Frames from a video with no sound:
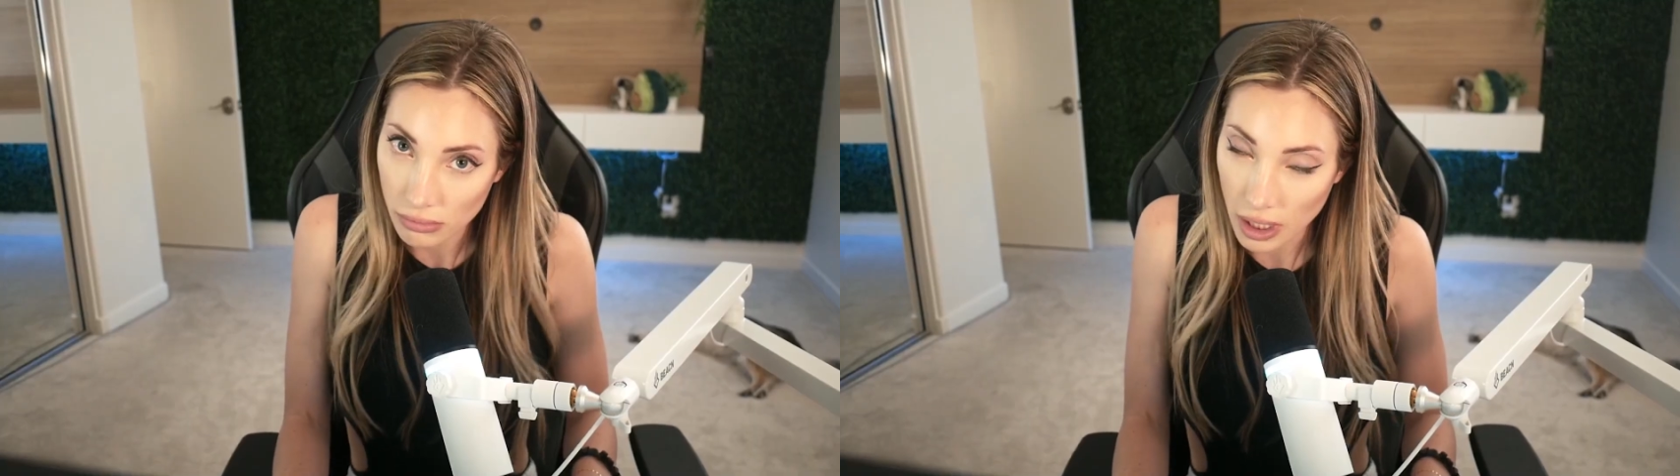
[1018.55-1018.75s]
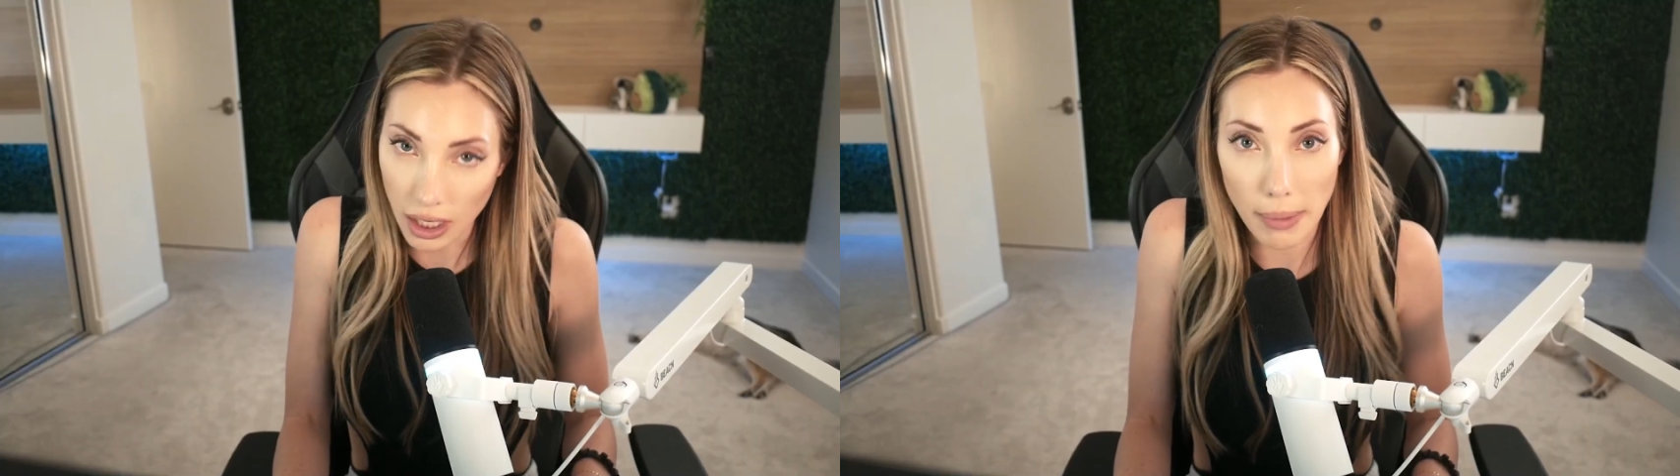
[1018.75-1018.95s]

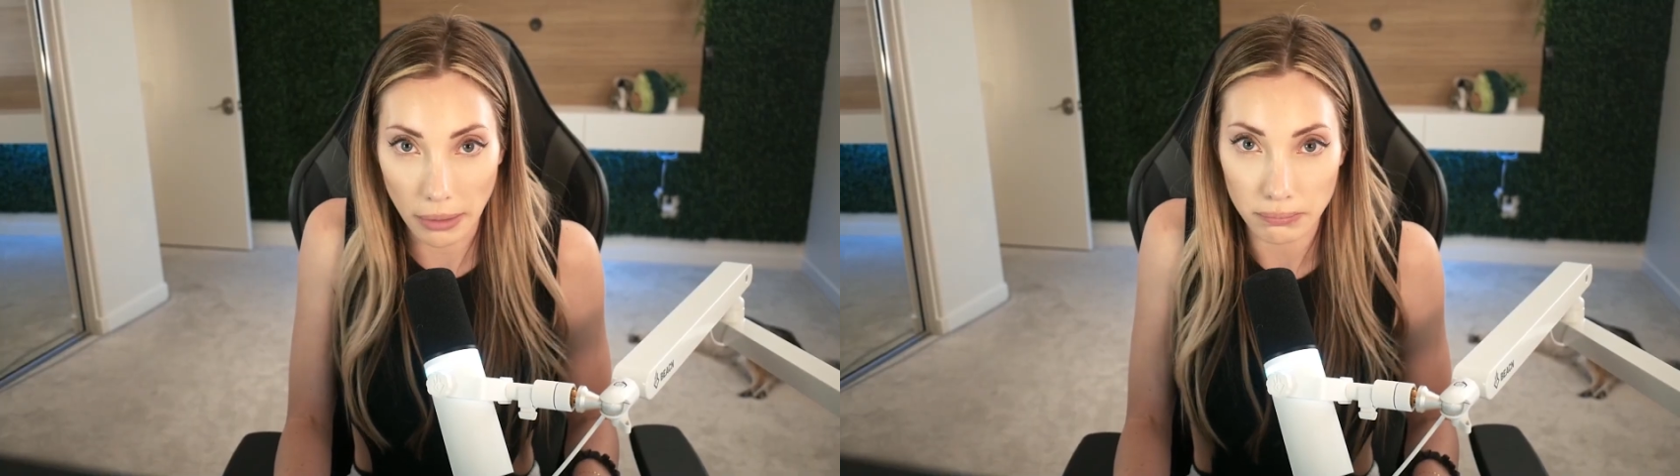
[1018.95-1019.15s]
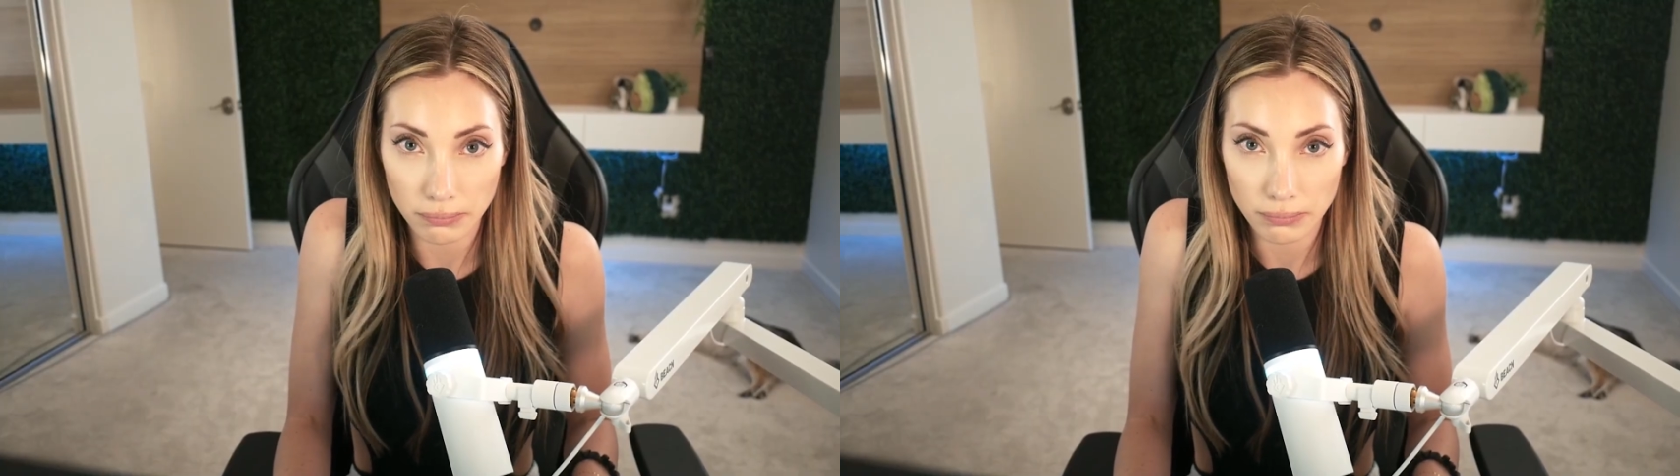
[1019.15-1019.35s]
come
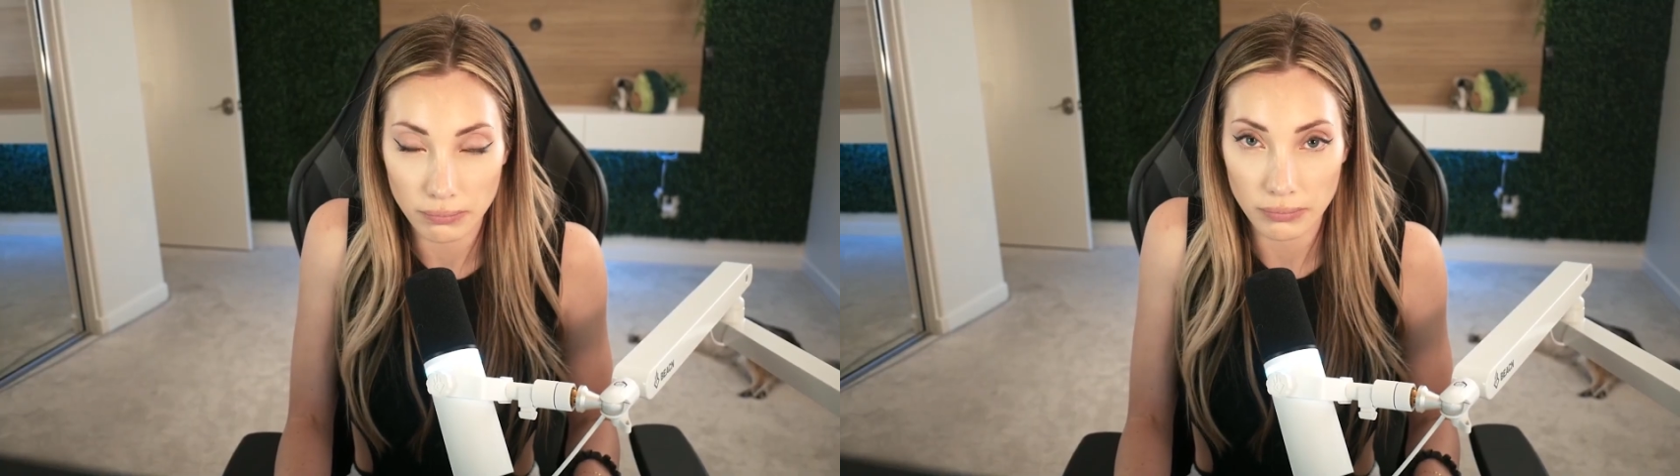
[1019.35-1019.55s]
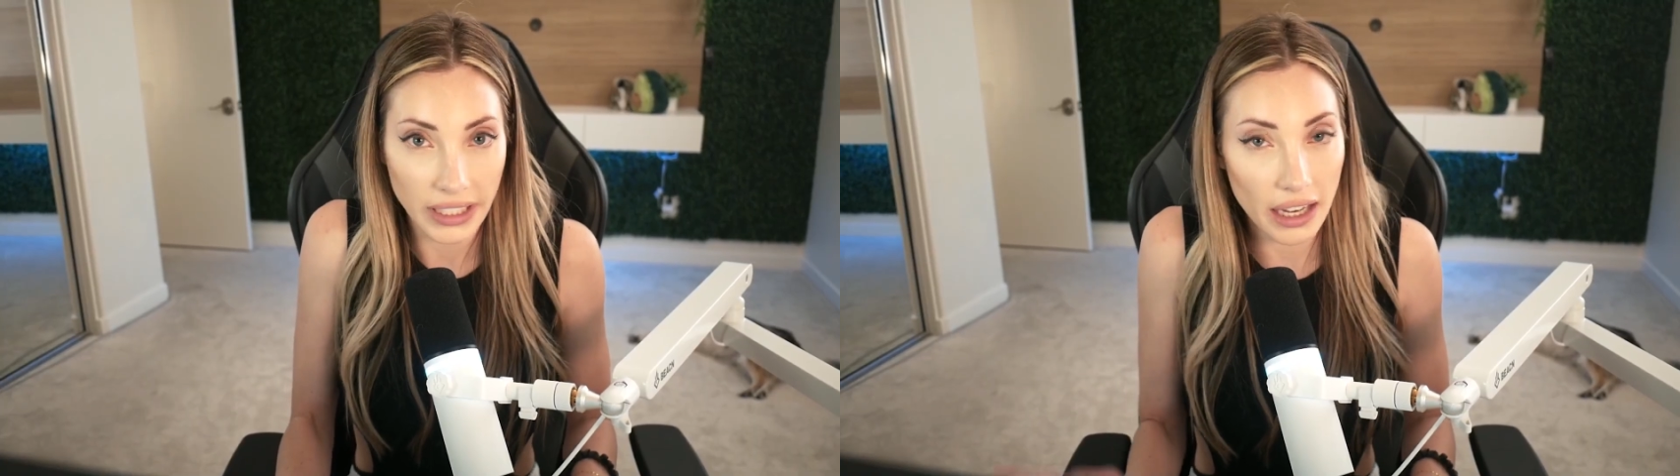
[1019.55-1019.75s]
on,
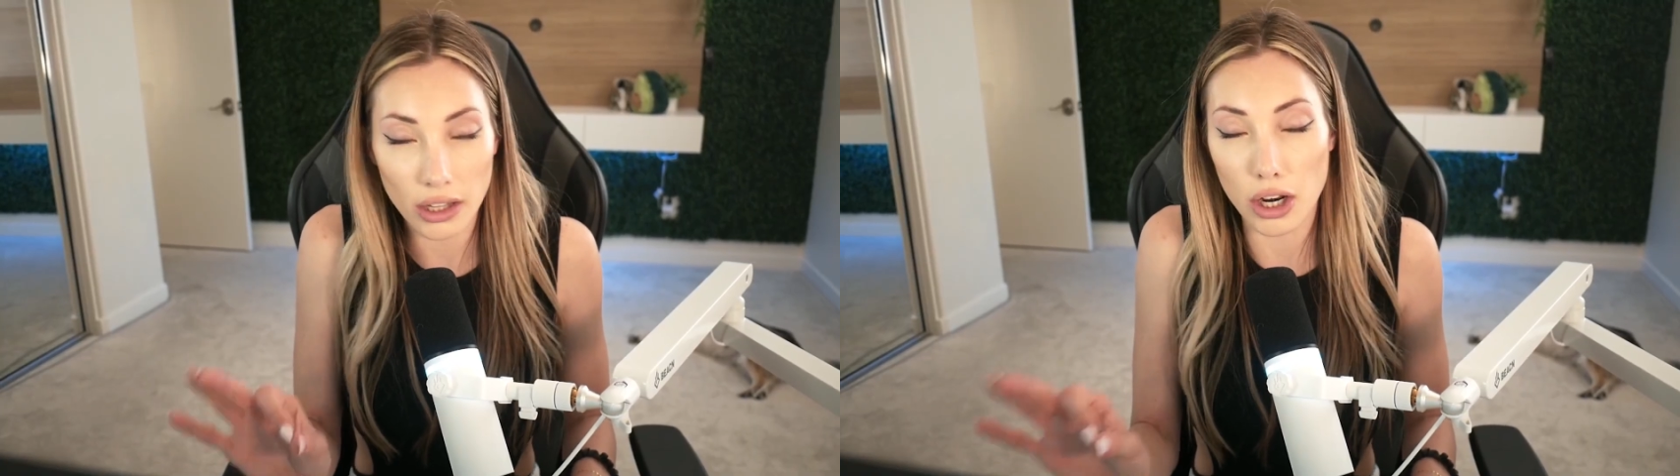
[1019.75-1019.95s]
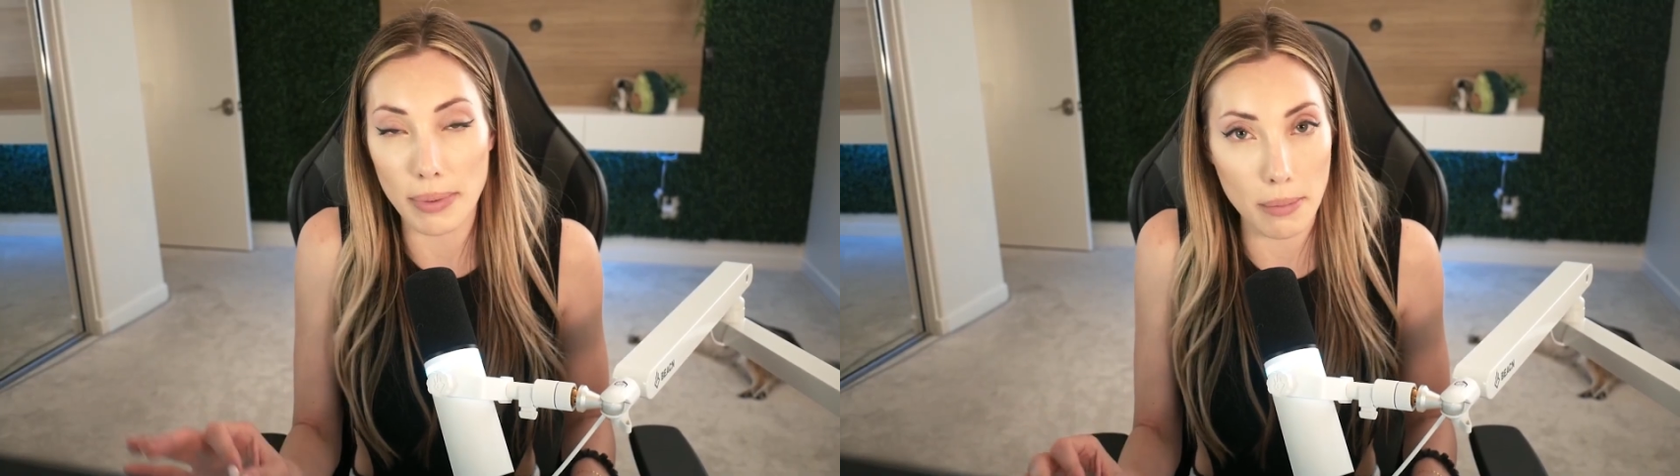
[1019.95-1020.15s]
get a
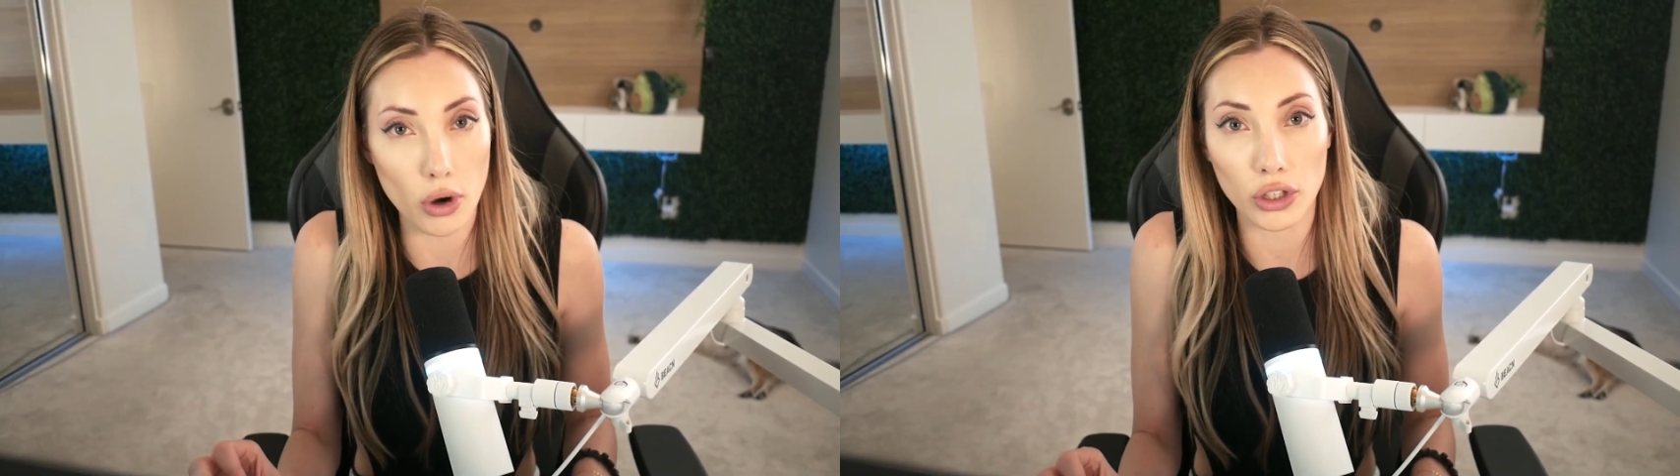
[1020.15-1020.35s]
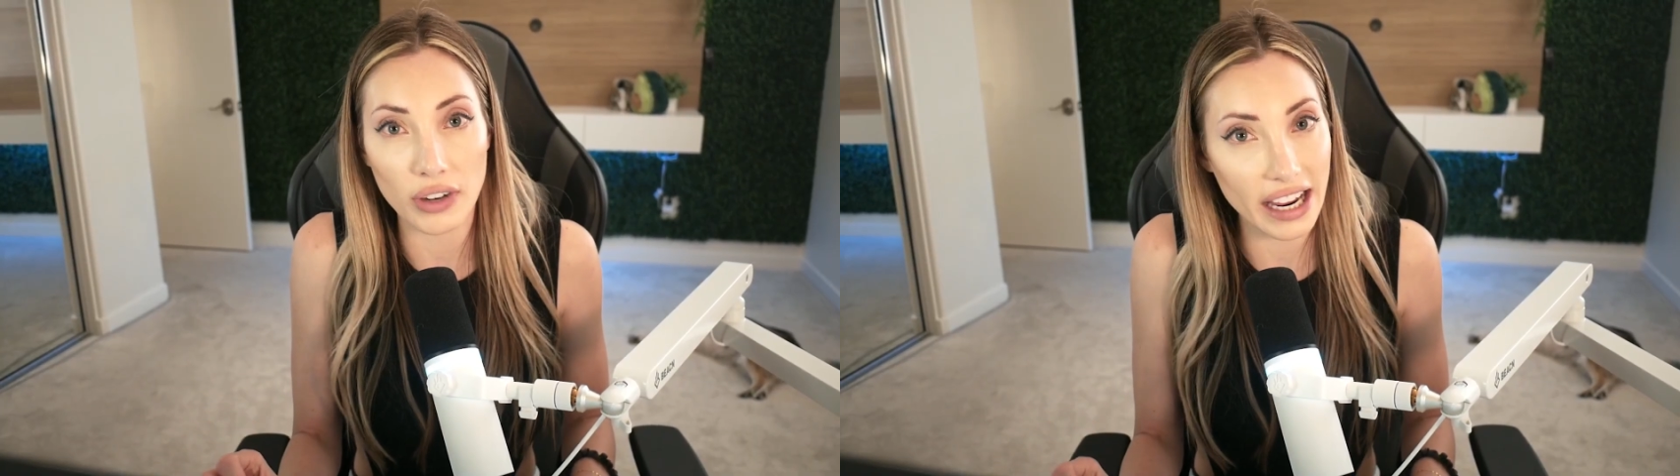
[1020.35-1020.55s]
little bit
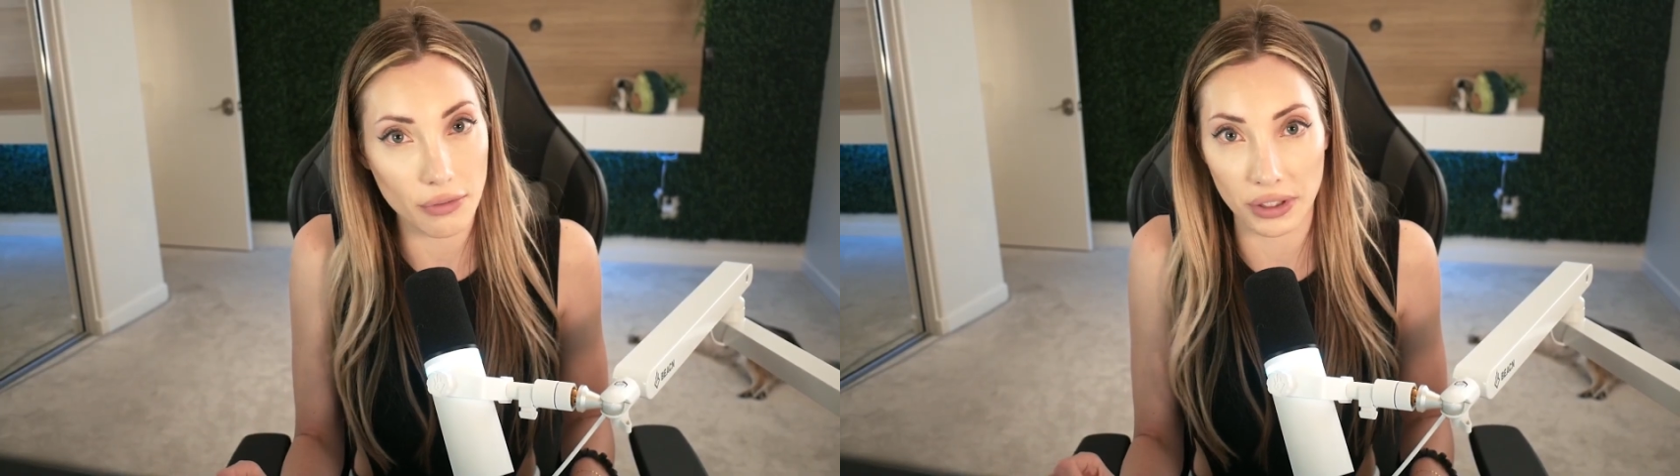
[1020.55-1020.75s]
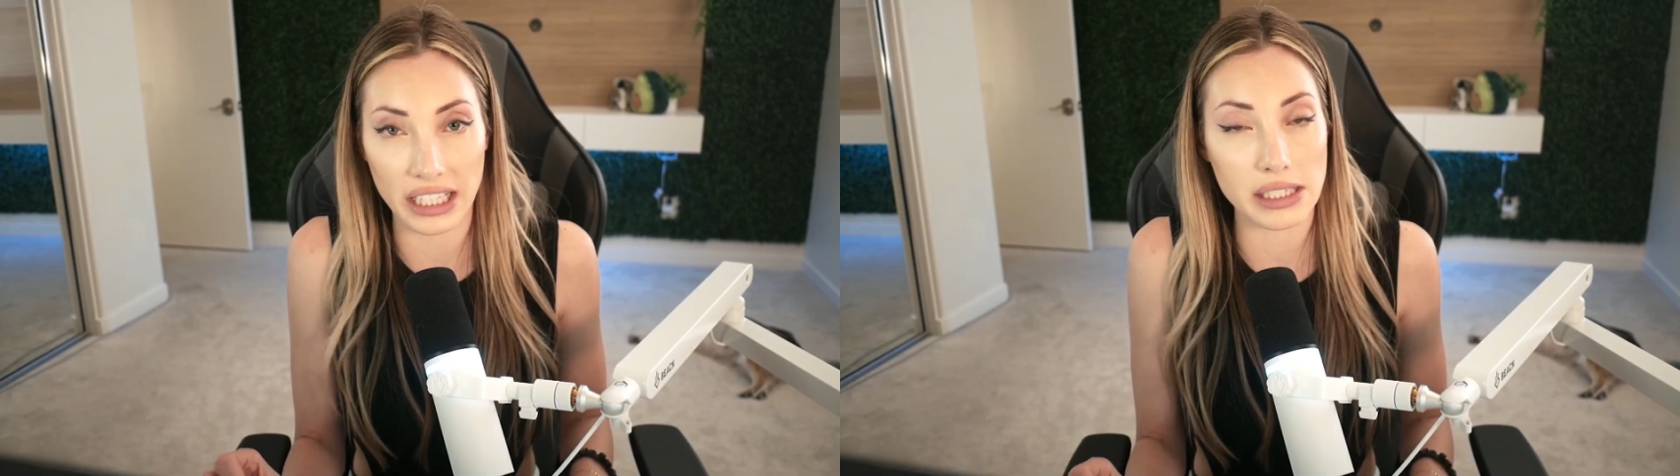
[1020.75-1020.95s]
more
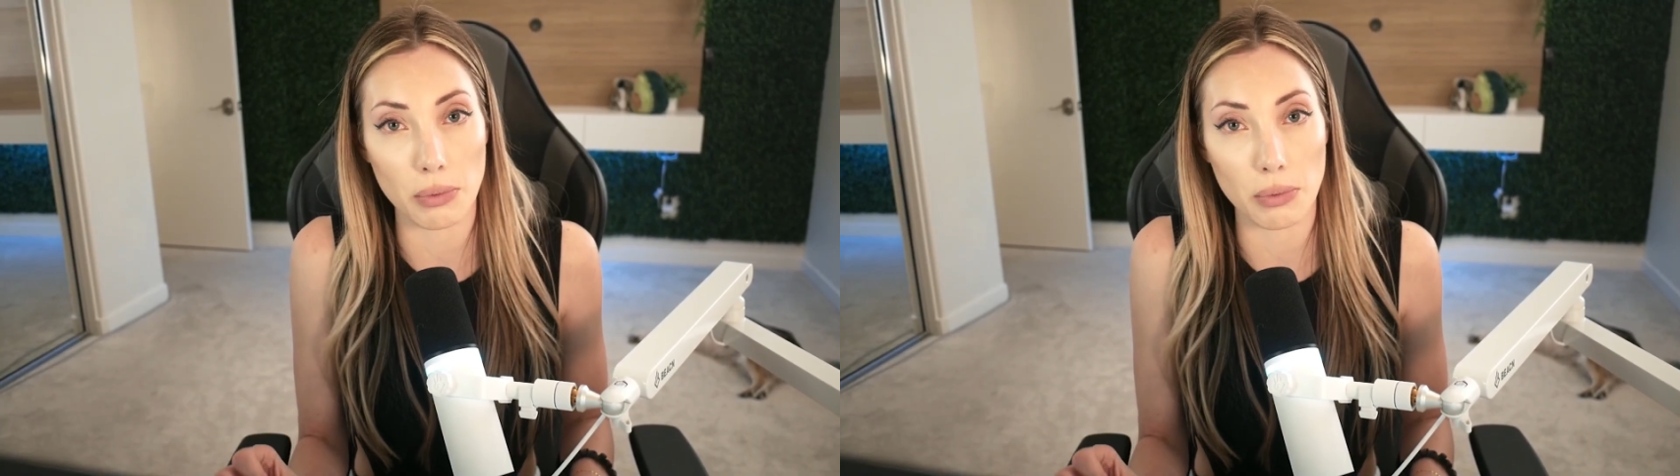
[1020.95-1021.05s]
creative with this one,